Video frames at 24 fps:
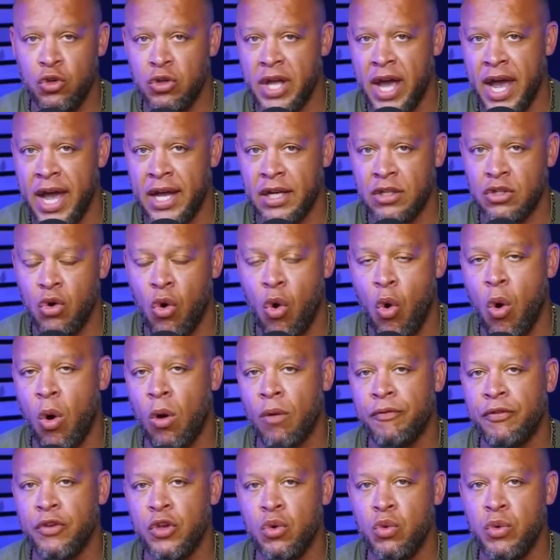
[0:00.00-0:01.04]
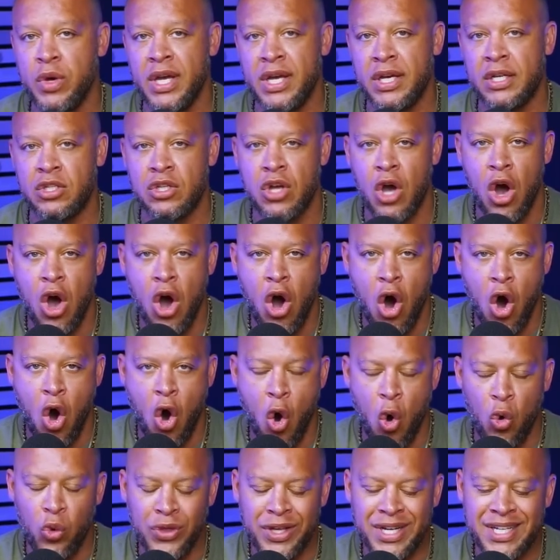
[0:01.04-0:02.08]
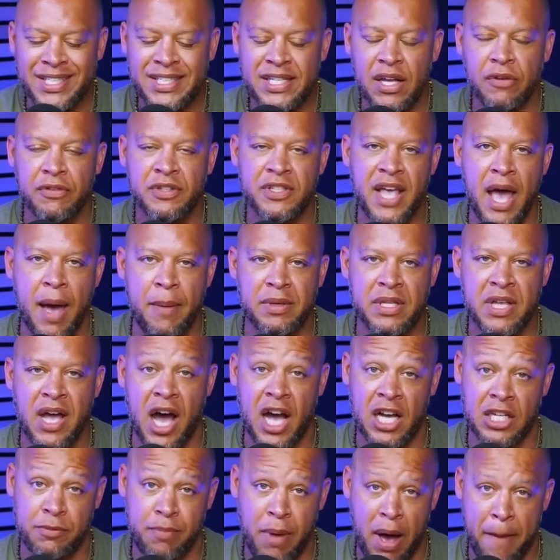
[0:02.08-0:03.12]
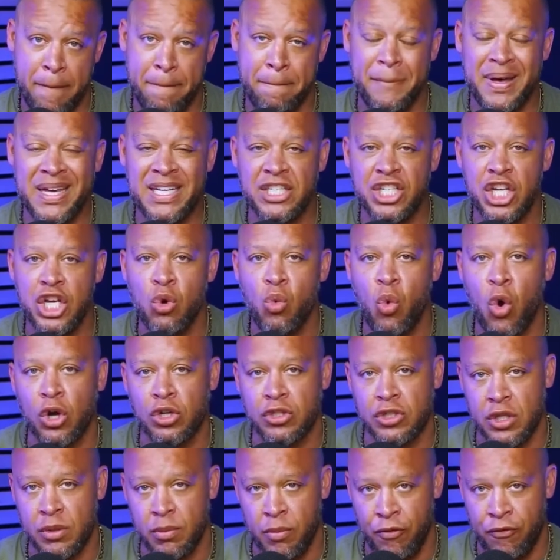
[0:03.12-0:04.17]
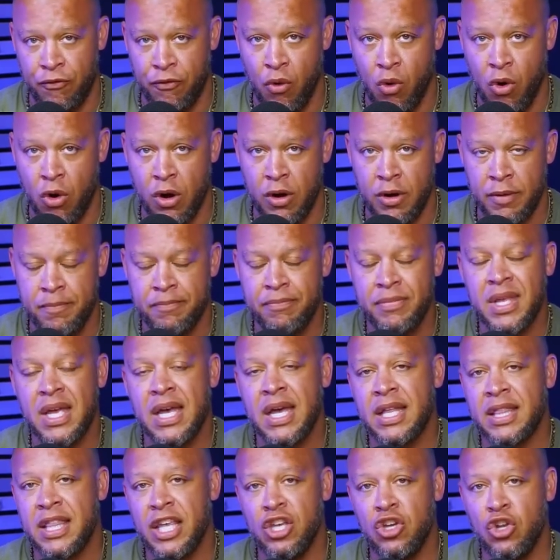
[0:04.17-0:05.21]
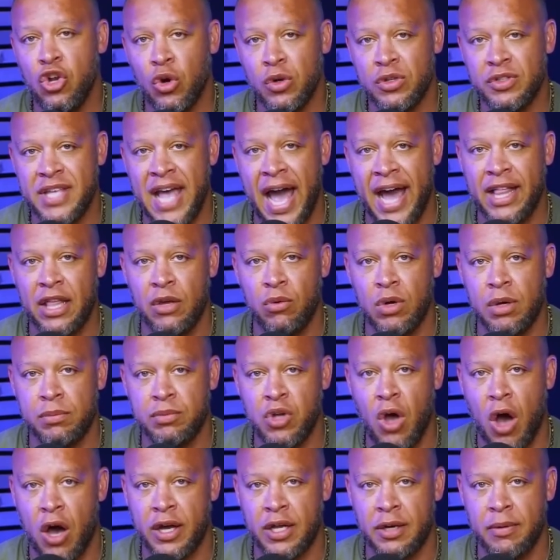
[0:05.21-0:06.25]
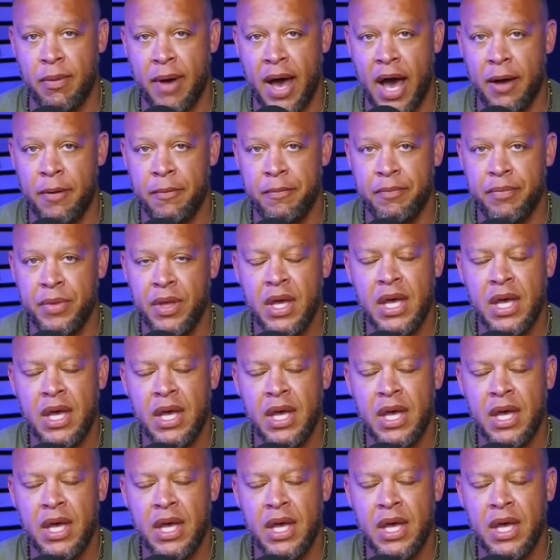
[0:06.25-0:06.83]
a few days or a few weeks only to self-sabotage by binging worse than before, then you know exactly what I'm talking about.